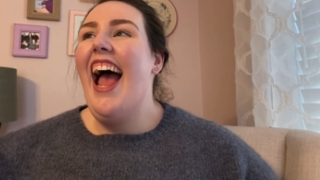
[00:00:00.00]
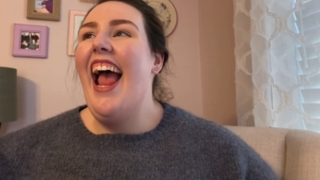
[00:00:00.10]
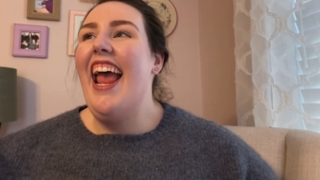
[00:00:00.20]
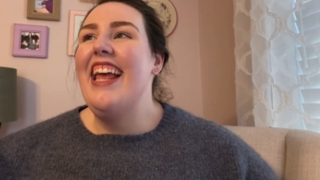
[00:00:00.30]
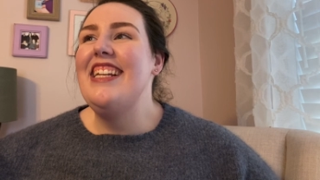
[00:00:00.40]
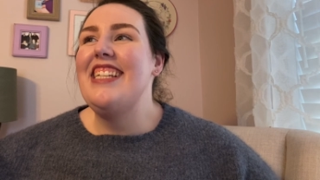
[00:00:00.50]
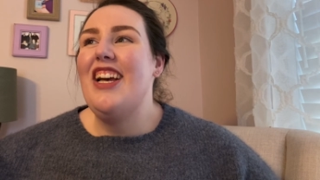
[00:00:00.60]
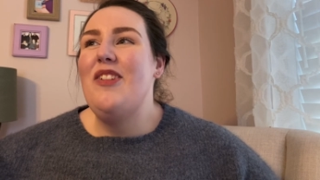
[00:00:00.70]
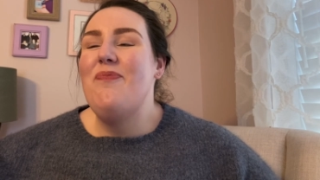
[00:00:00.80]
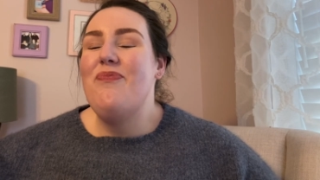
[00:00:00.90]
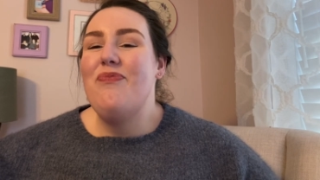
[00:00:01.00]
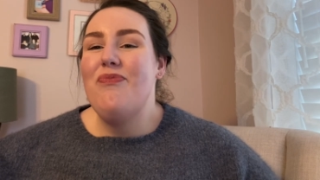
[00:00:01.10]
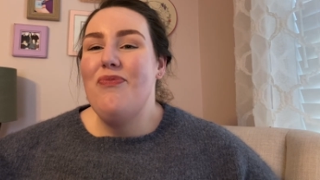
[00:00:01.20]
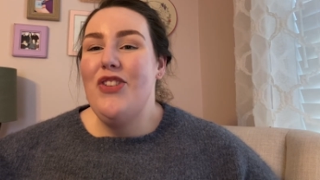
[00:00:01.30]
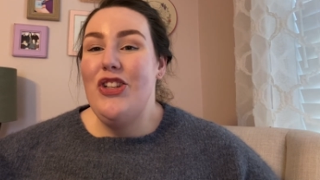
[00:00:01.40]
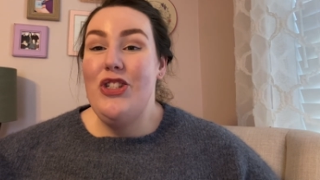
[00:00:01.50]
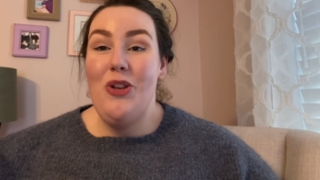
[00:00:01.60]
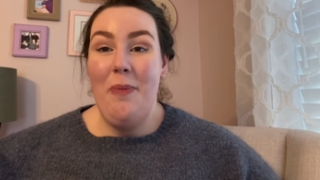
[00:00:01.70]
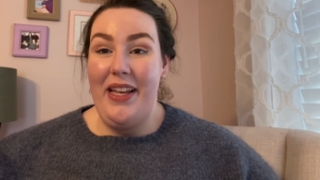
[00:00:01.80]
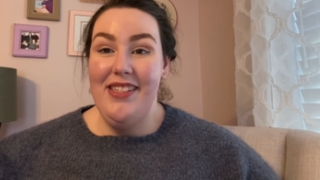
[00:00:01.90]
And um, so
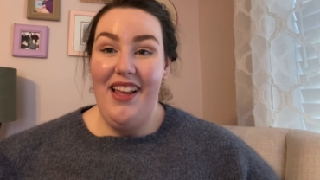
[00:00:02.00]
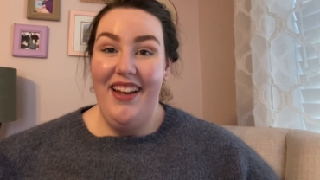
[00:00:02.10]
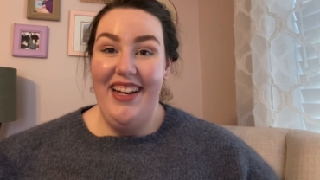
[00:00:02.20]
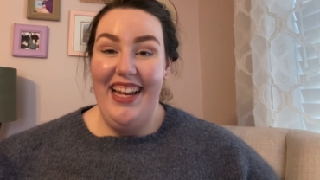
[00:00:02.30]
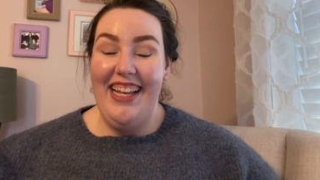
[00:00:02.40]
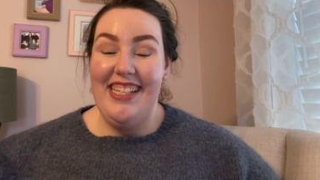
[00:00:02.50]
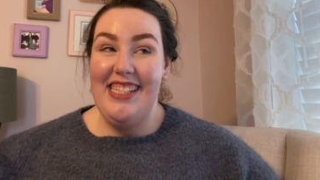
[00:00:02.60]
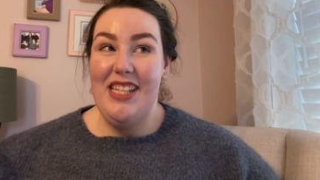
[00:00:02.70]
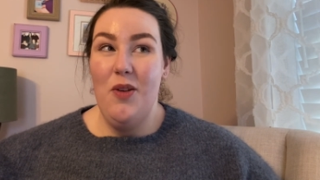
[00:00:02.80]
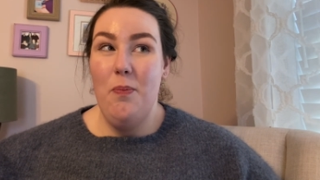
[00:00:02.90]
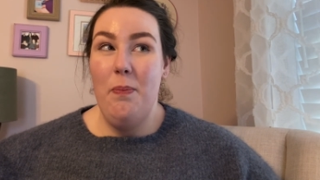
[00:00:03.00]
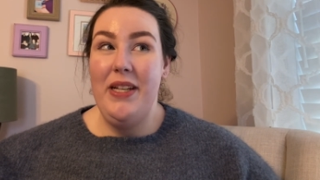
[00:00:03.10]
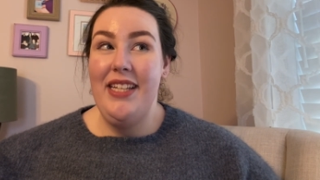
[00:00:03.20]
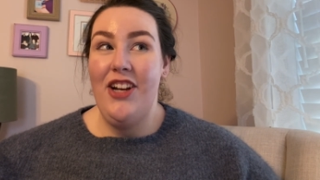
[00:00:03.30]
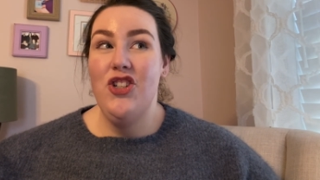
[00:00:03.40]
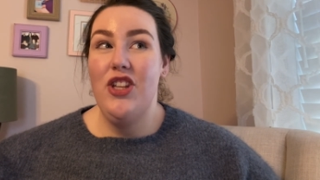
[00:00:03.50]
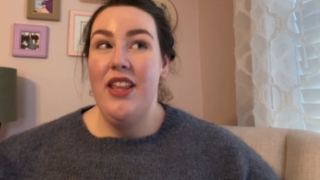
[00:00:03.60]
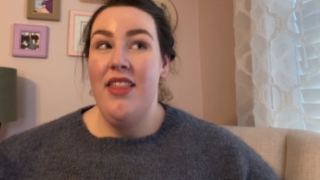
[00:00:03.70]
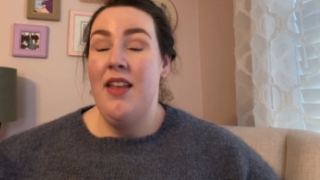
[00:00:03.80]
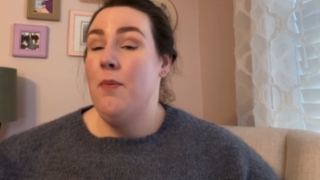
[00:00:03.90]
my son is potentially
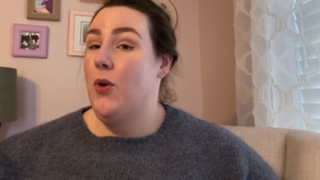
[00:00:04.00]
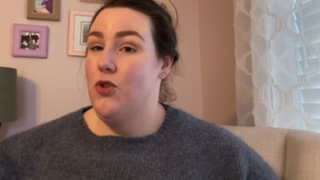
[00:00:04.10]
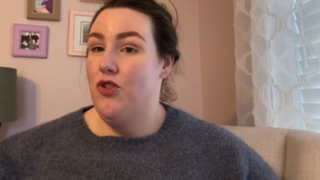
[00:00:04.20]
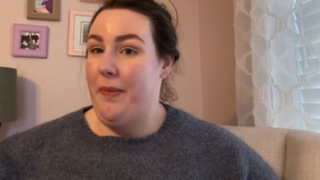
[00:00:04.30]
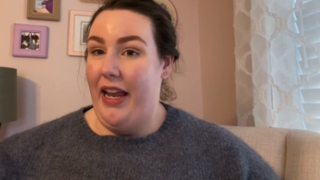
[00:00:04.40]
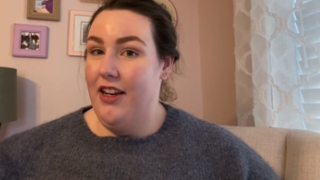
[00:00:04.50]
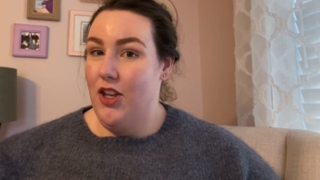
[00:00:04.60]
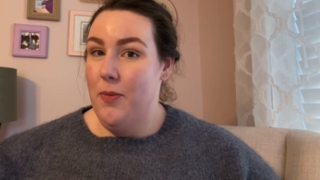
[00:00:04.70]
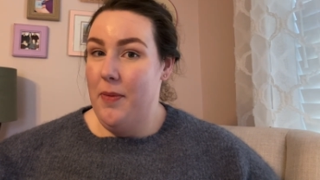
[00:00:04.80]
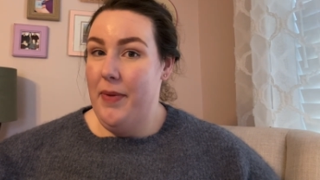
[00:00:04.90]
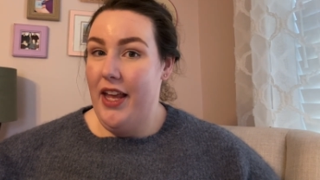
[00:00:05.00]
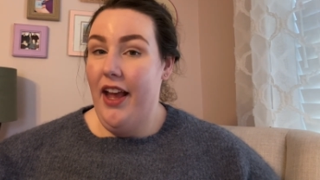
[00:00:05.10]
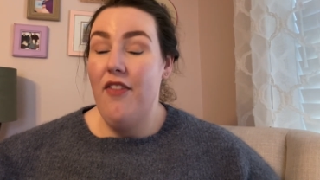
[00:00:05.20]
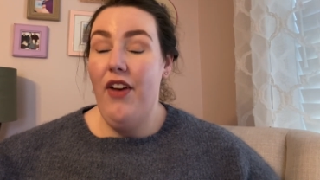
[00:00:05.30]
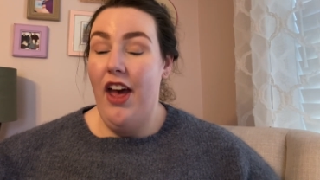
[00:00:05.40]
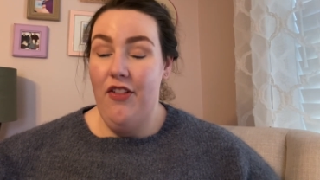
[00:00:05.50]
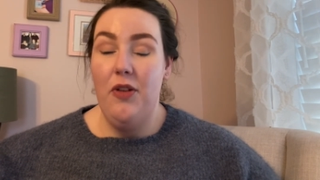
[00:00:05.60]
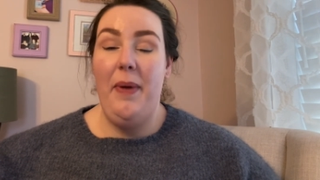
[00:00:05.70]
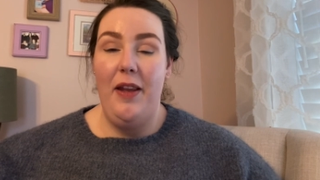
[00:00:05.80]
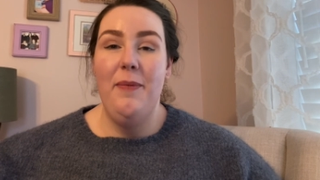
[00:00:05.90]
the most dramatic human being I've ever
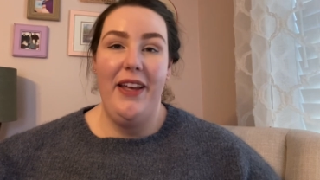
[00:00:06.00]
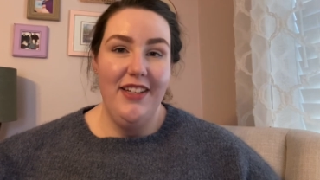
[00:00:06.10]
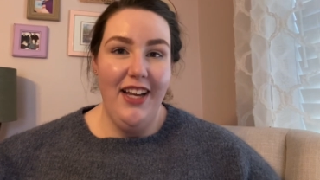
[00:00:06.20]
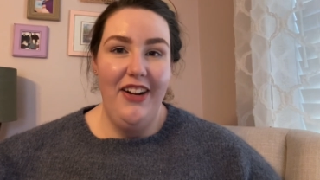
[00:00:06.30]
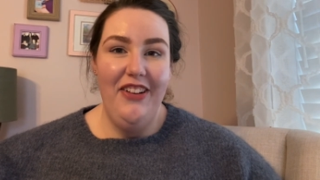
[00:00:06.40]
met in my entire